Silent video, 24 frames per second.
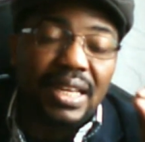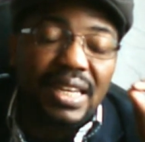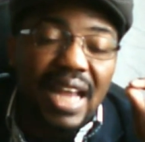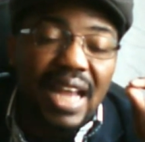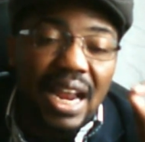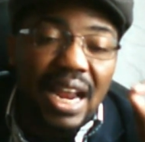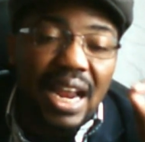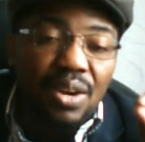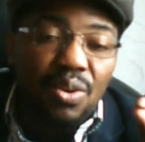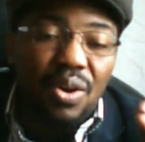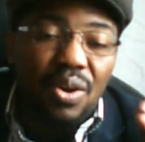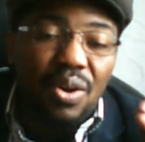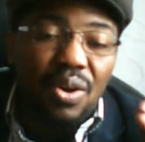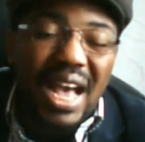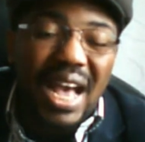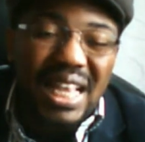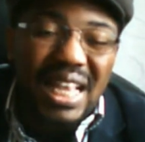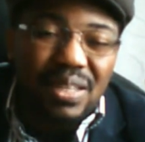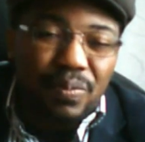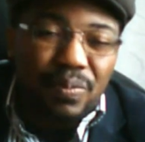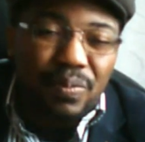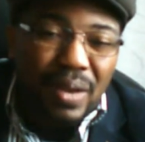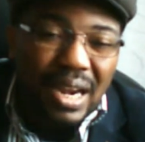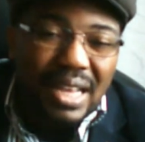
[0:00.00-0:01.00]
that know
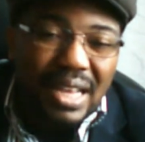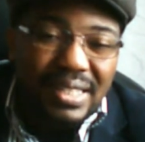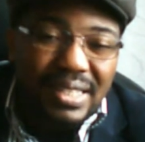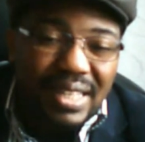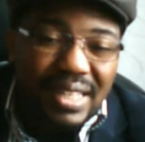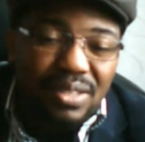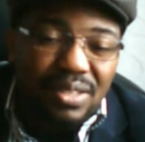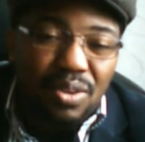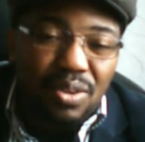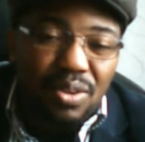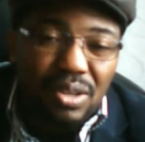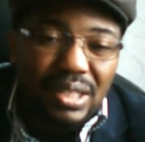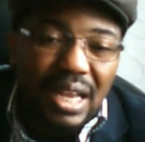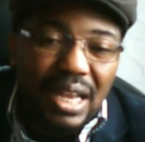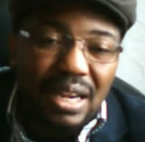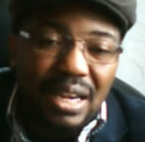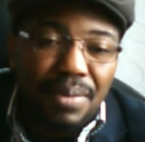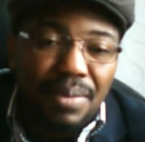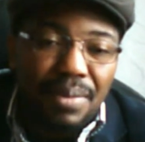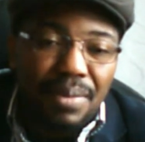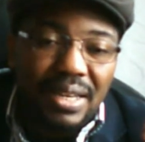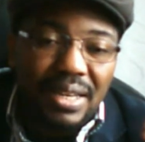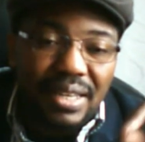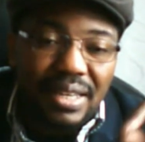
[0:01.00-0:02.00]
as far as this gutter
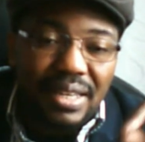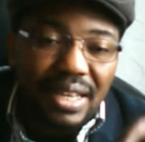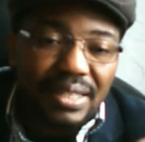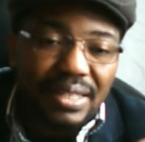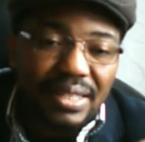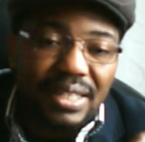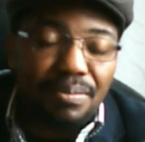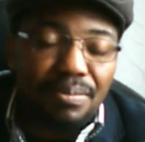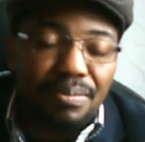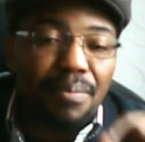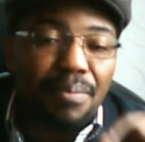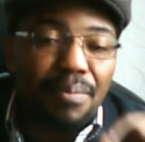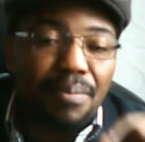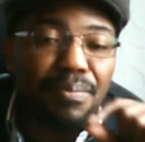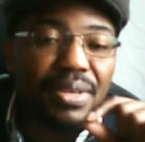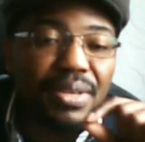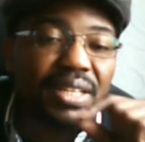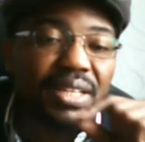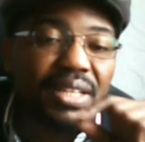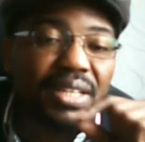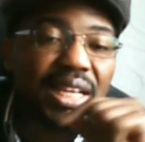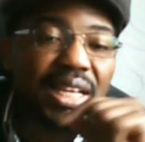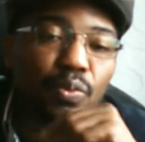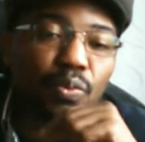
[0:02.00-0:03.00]
remain dirty, my
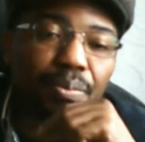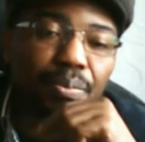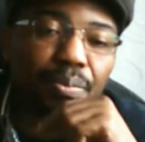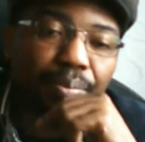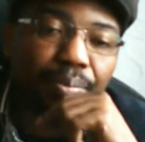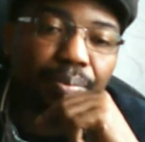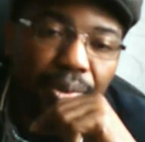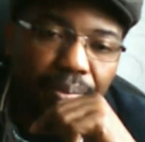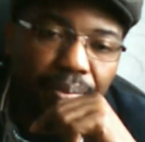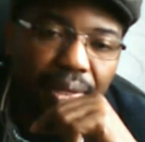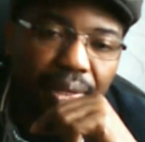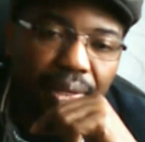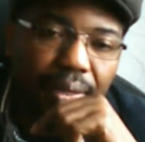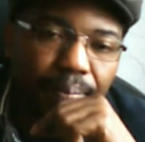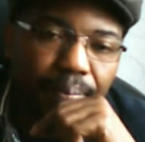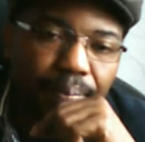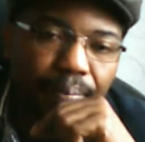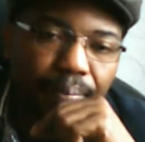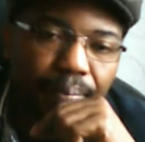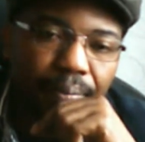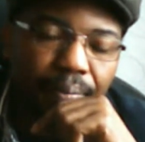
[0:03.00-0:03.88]
business will be booming,